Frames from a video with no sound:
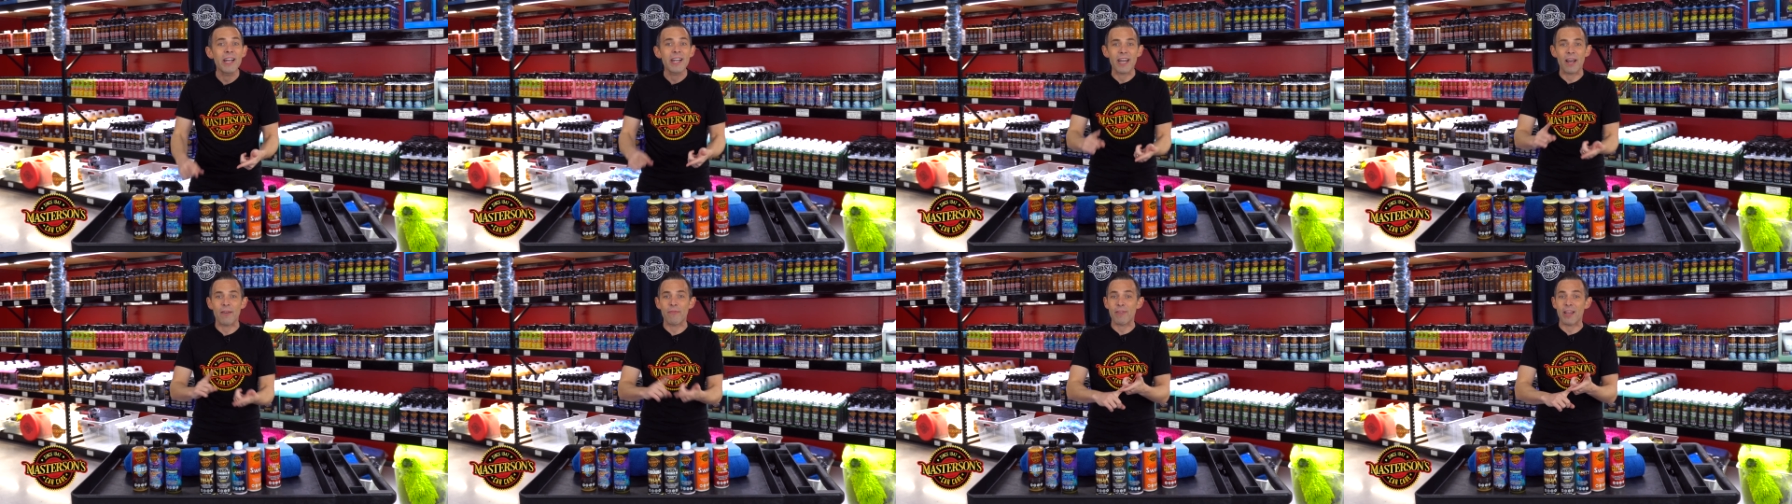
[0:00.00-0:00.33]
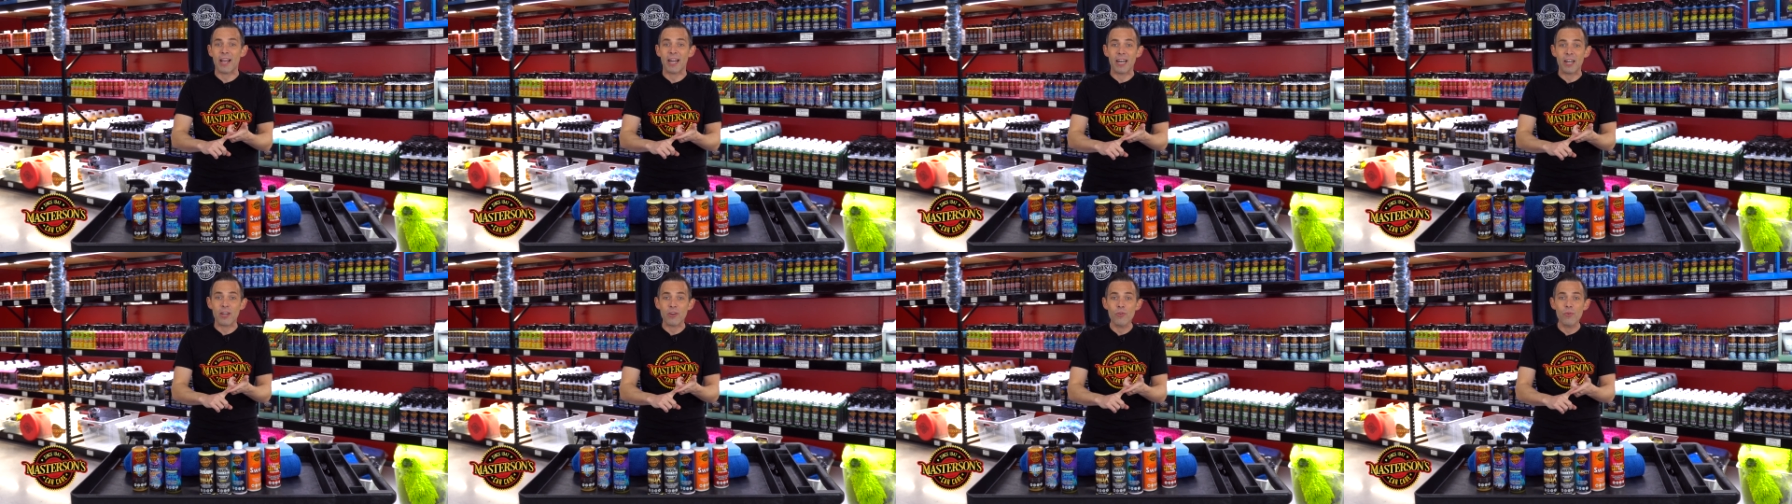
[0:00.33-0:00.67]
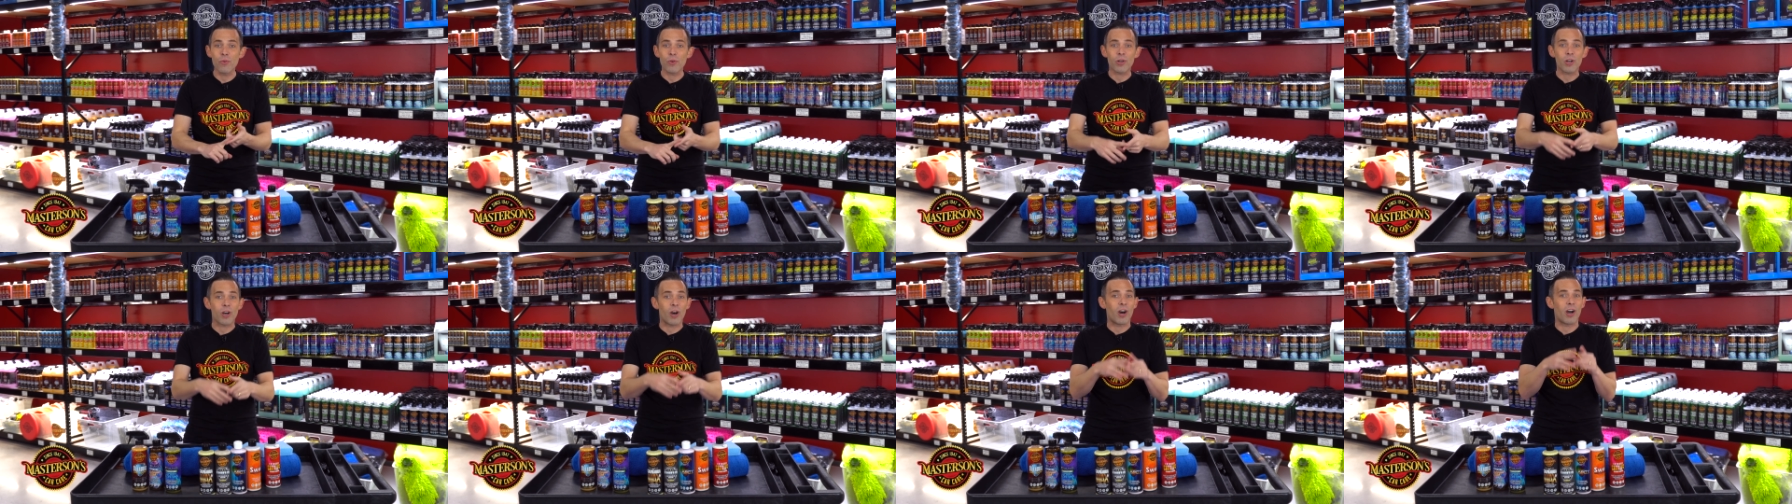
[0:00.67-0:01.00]
Now, if you got a
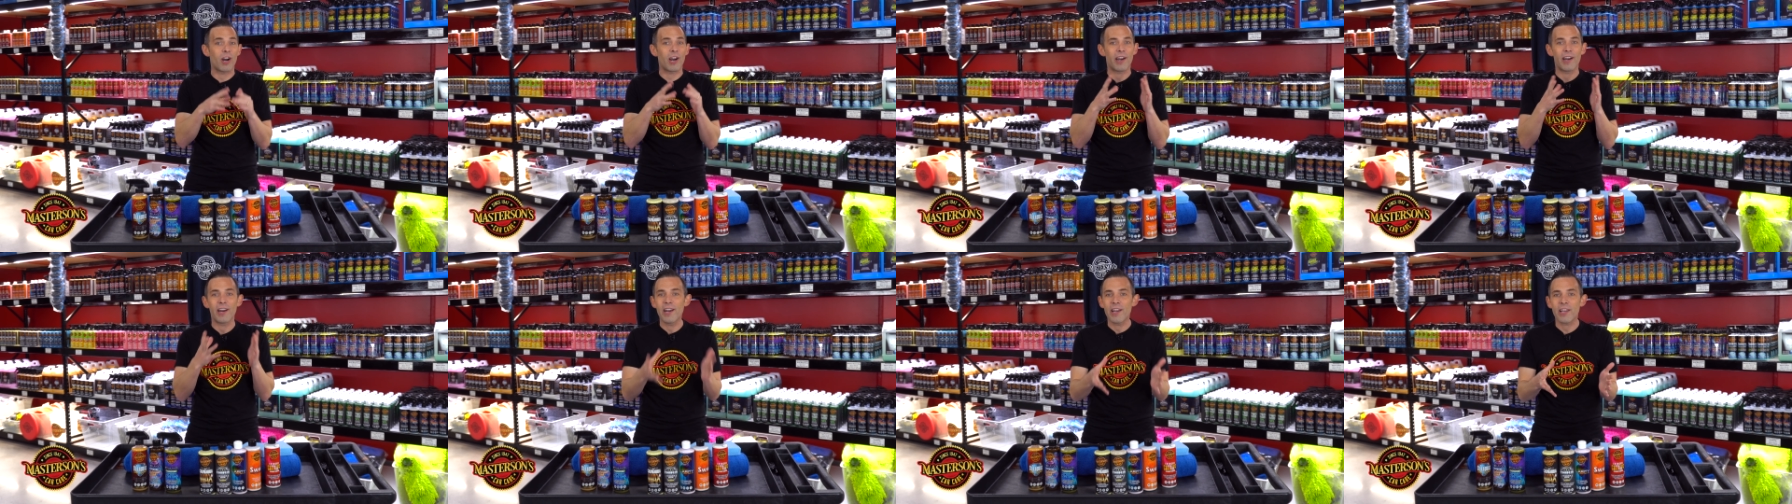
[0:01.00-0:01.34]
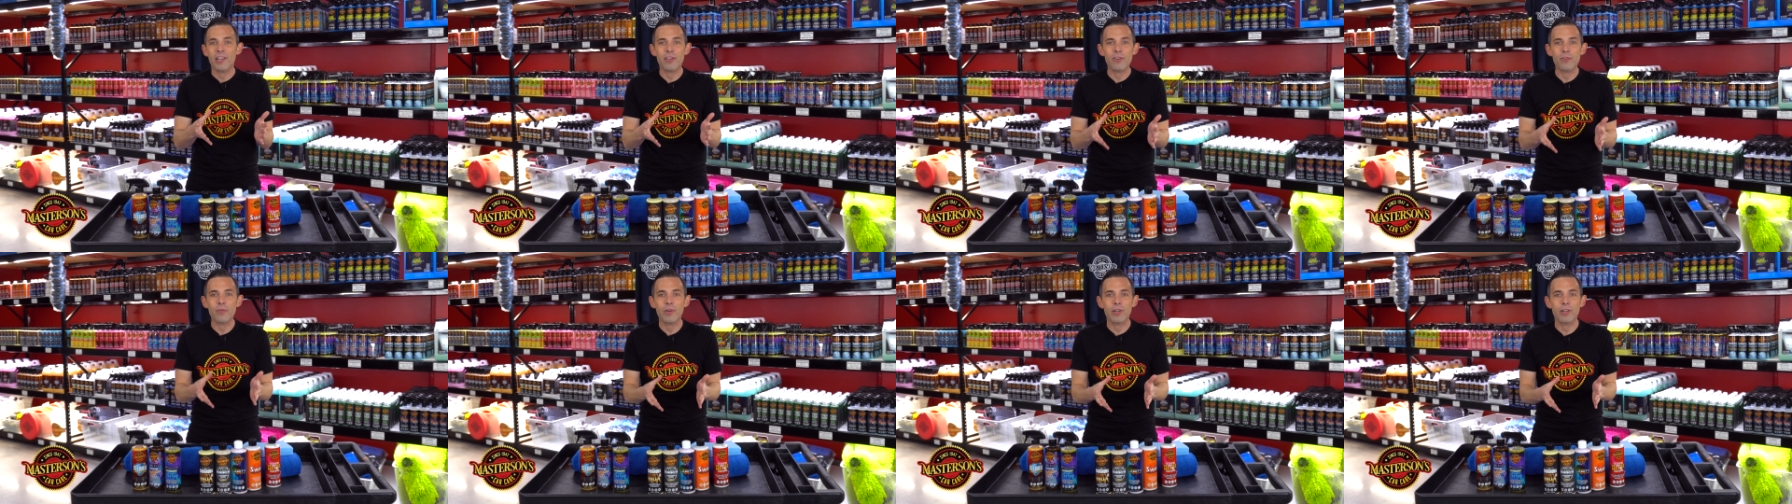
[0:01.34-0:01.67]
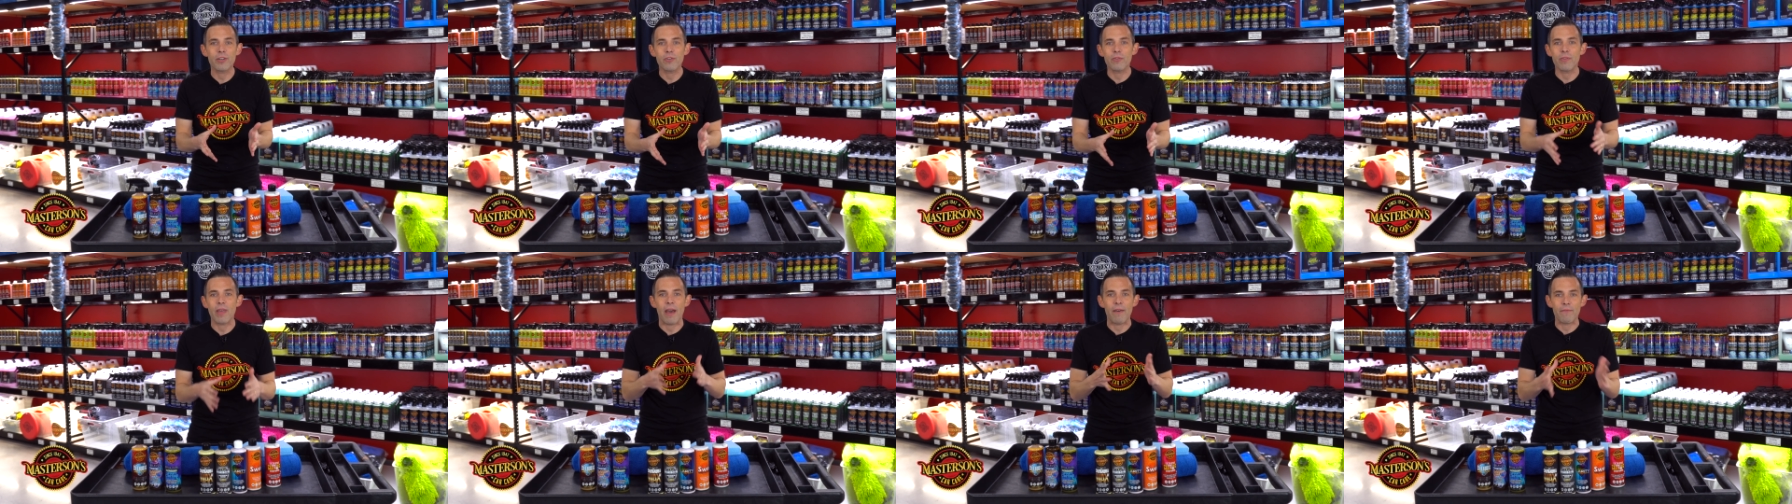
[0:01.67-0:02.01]
new car, you can
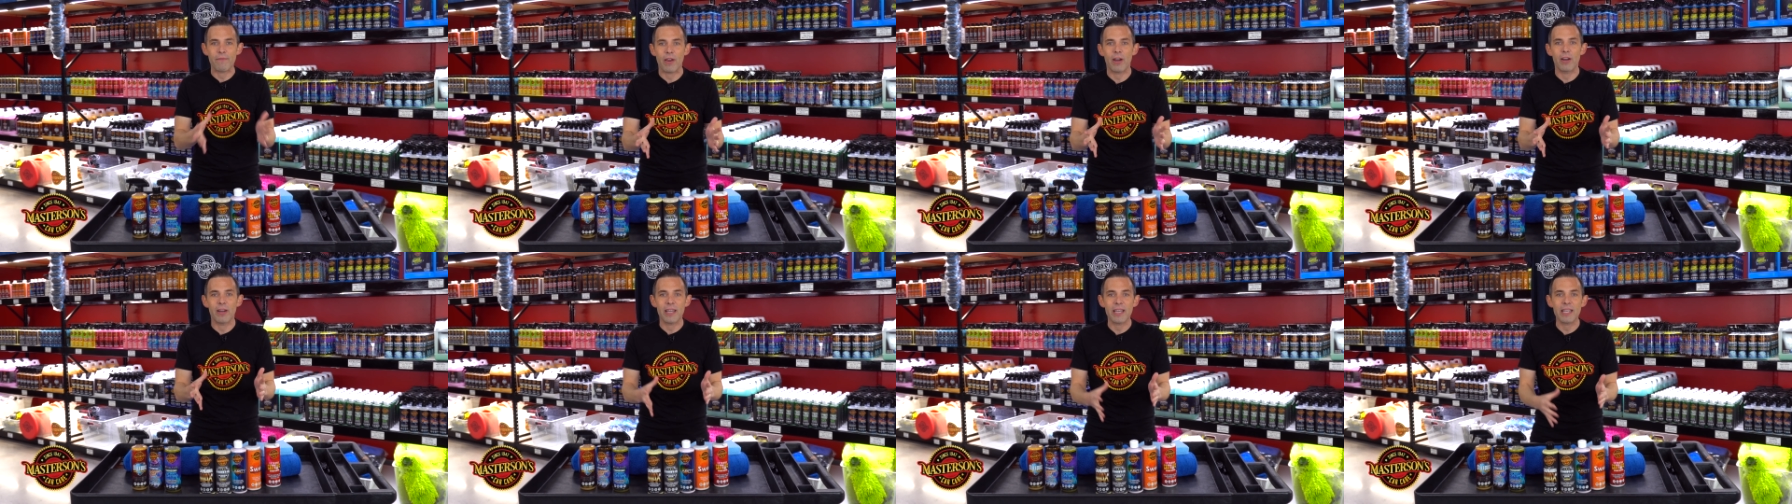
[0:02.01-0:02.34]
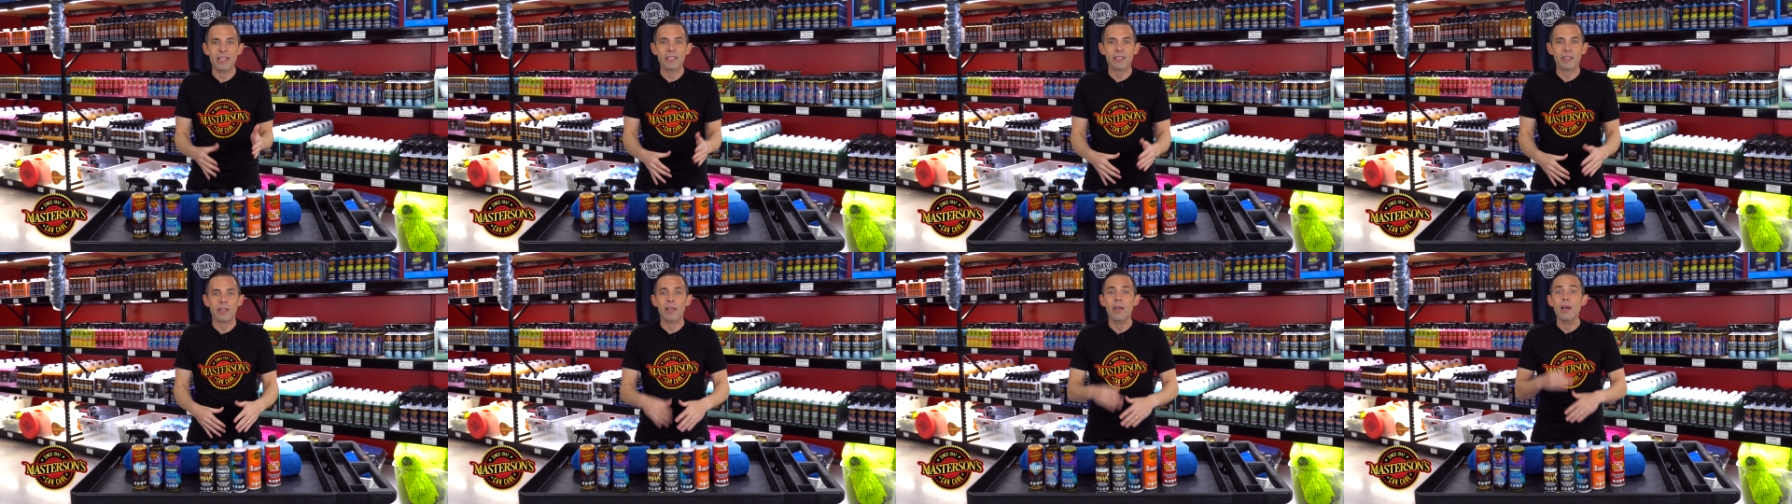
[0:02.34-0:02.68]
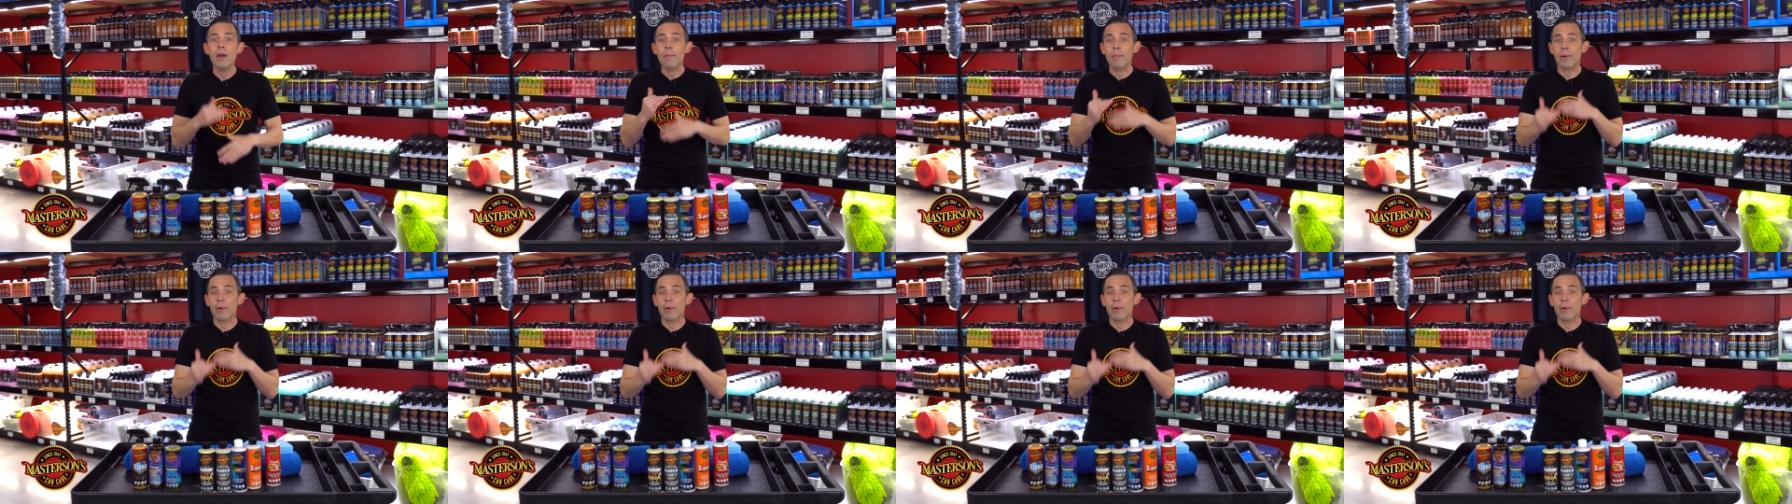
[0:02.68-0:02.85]
do that very easily,